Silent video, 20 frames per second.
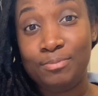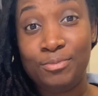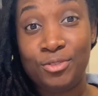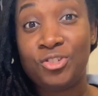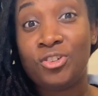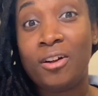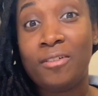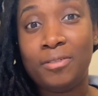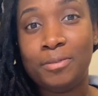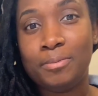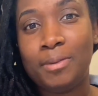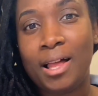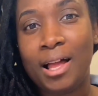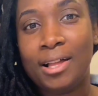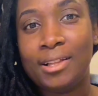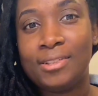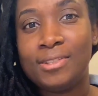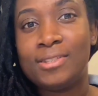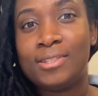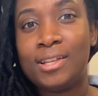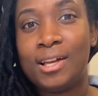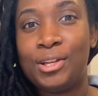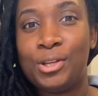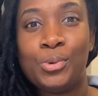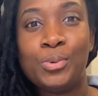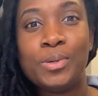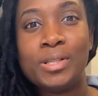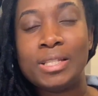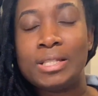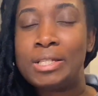travel plans and you
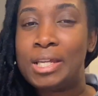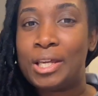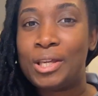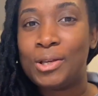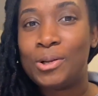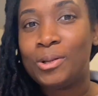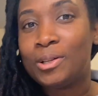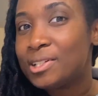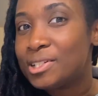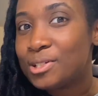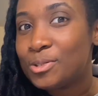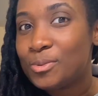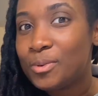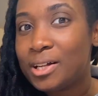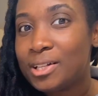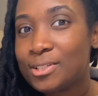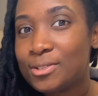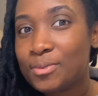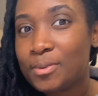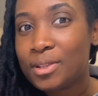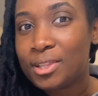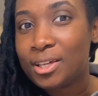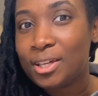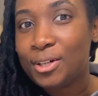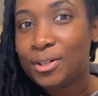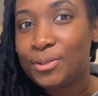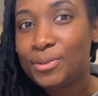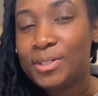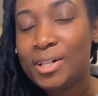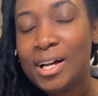want to take your little ones with
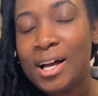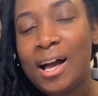you.